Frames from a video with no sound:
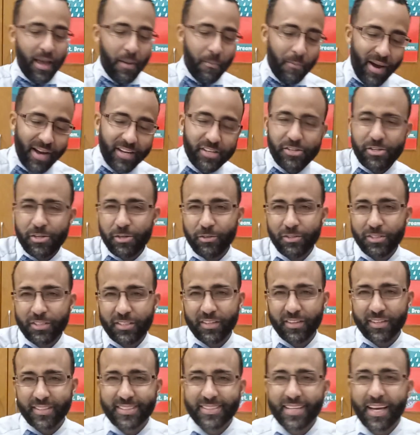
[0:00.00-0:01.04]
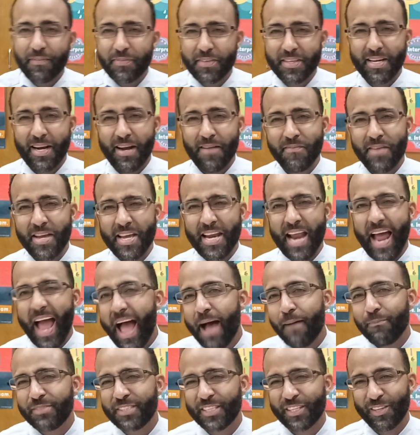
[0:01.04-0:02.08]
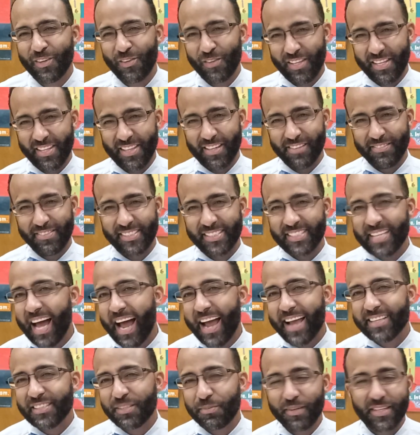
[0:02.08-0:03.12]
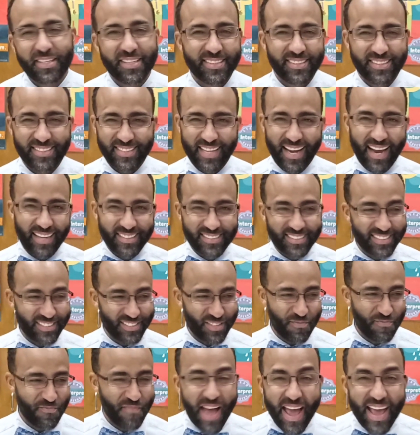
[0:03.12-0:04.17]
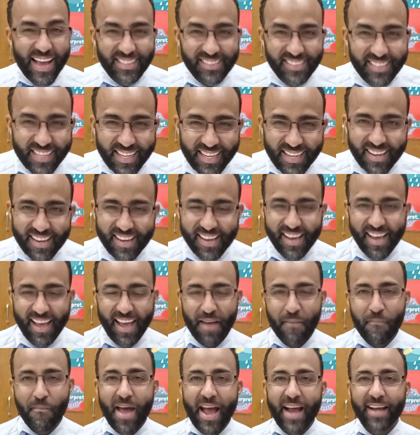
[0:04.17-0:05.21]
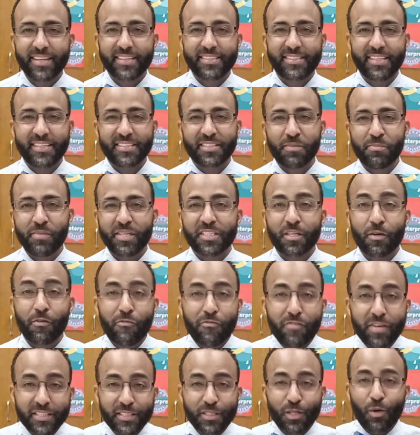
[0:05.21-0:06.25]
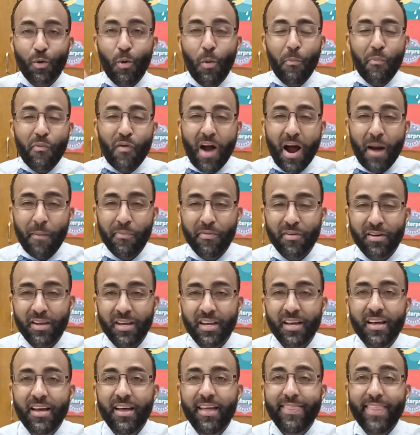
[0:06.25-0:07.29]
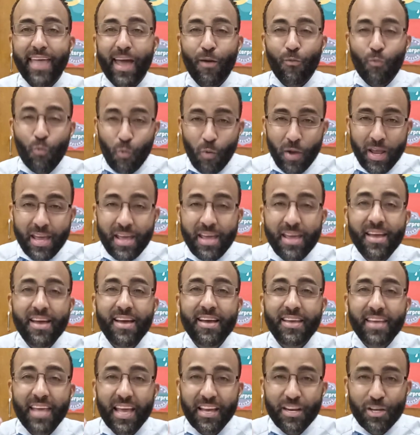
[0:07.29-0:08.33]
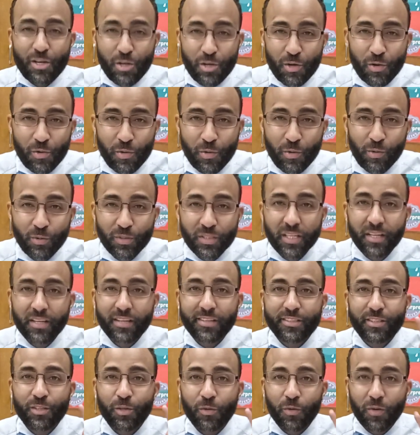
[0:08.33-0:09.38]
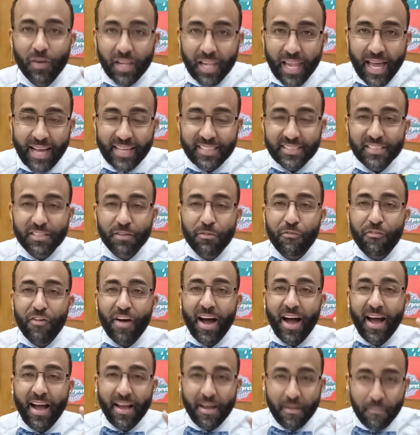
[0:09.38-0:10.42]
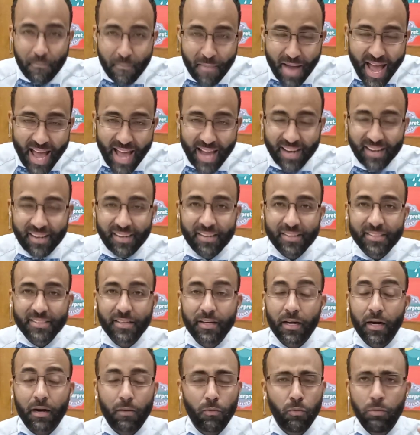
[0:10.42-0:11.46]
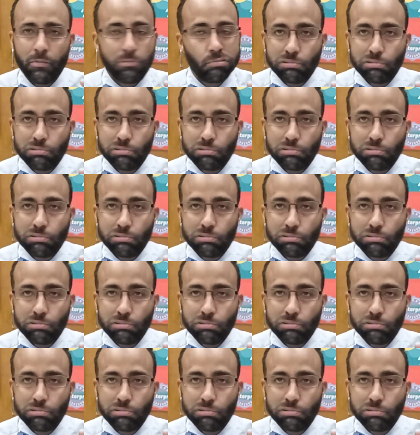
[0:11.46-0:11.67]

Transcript: And by choose to accept it, I mean absolutely love science because science is amazing and magnetism is a physical property that we can use to classify magnet uh,